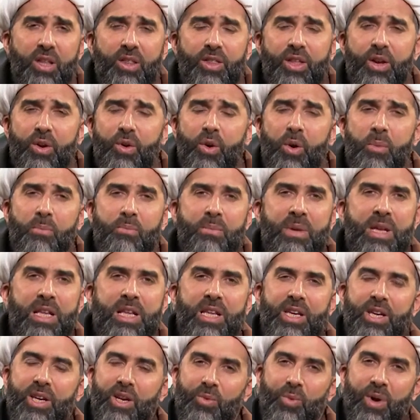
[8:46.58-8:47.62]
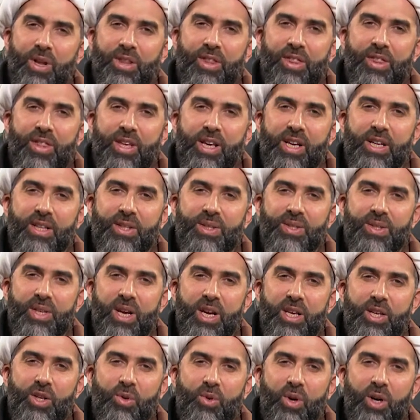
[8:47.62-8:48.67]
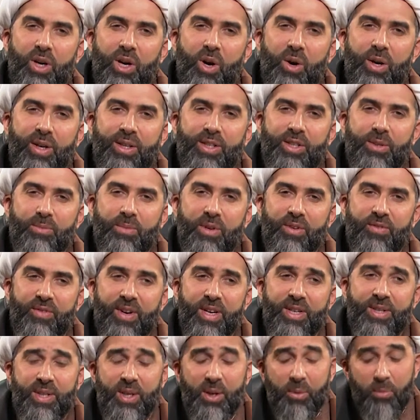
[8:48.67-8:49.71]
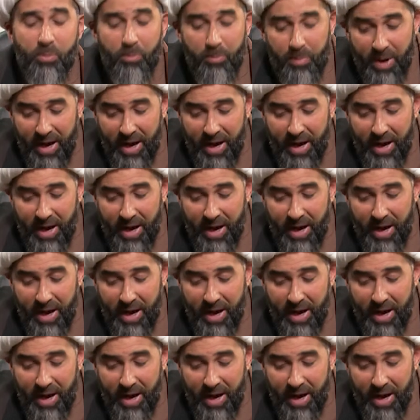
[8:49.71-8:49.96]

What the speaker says: There are a million and one things that you are going to be facing.